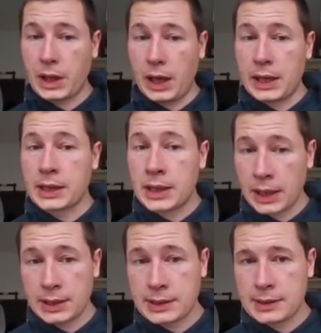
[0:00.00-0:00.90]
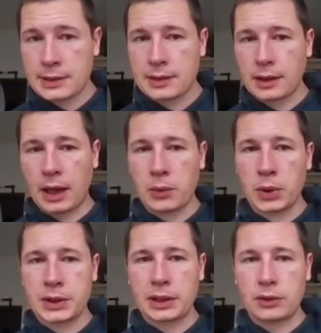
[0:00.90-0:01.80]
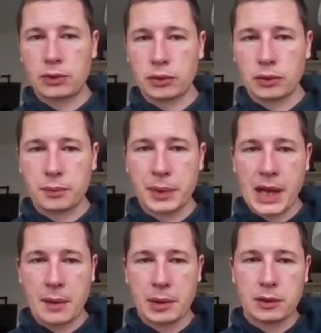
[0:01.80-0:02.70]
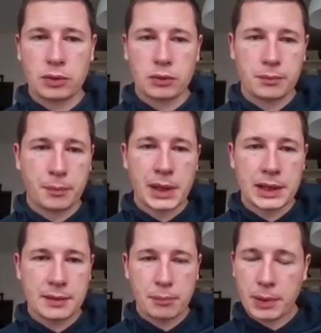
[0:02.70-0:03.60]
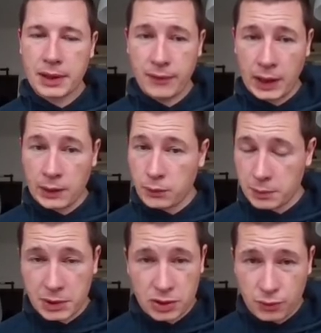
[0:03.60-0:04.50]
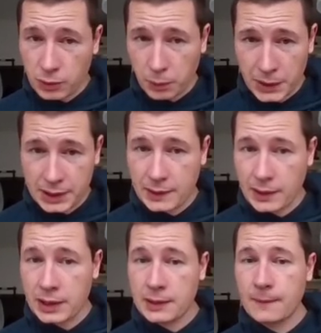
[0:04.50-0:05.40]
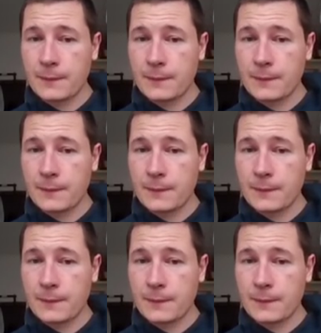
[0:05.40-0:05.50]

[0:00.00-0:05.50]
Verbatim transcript: I guess I wanted to be able to meet b5 with bishop to b3.